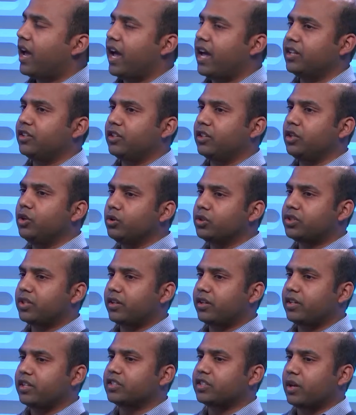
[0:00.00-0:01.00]
and the
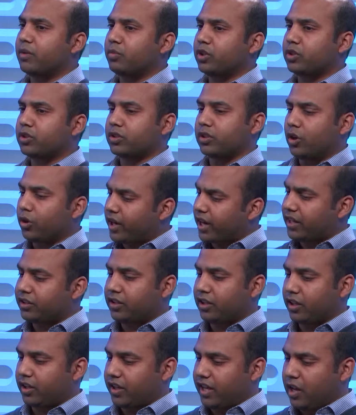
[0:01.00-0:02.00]
user is able to look
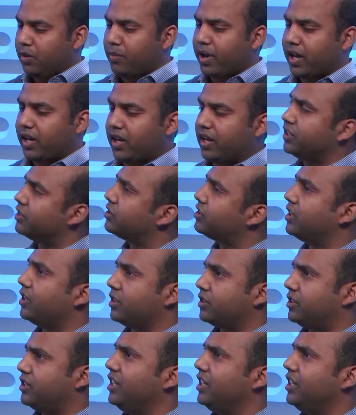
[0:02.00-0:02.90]
at the email and see,